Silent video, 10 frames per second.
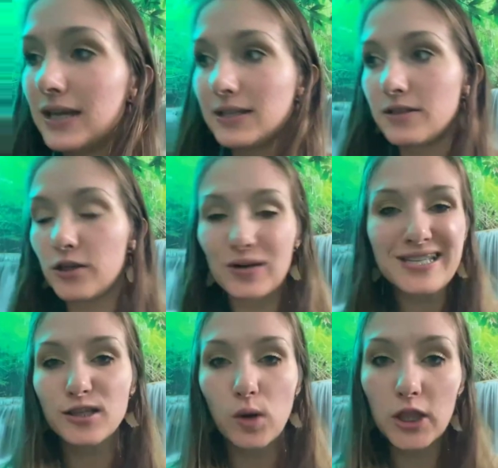There
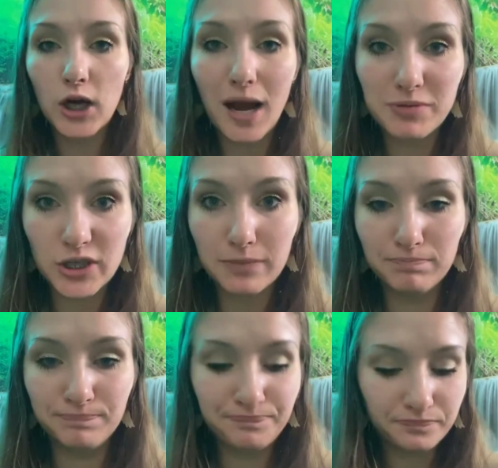is no other option.
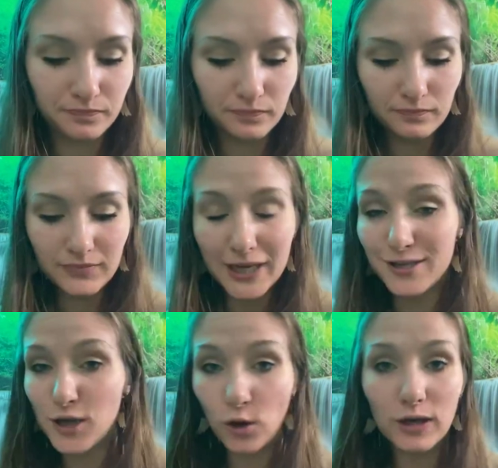
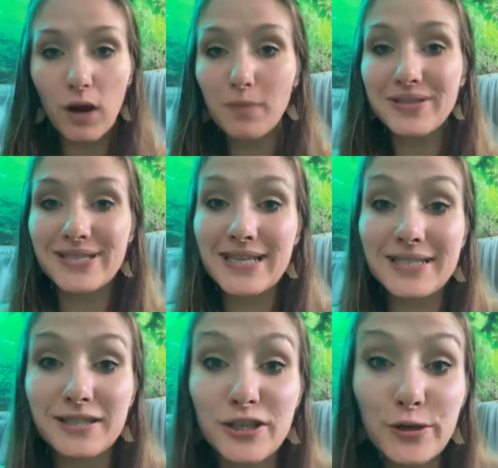Tony Robbins says
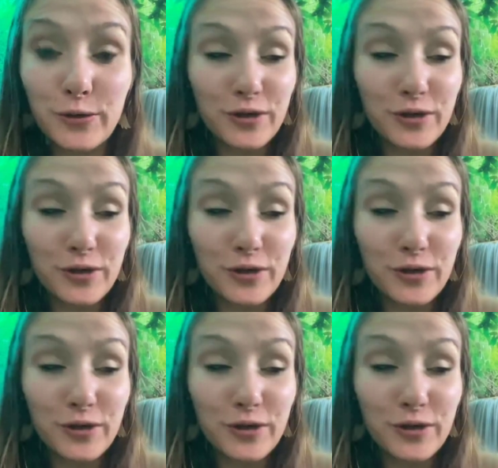it too.